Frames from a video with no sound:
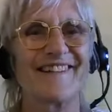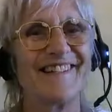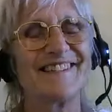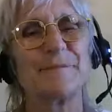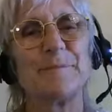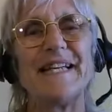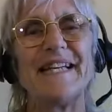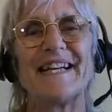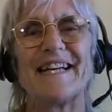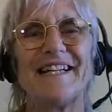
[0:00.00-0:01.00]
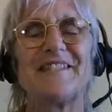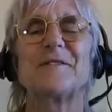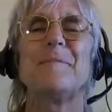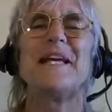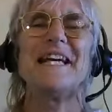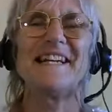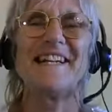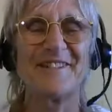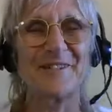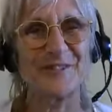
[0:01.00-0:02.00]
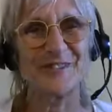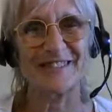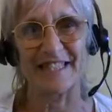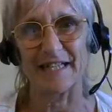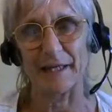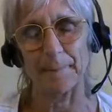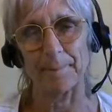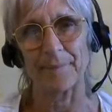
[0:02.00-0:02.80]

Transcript: It's meing. It's meing, you could say that.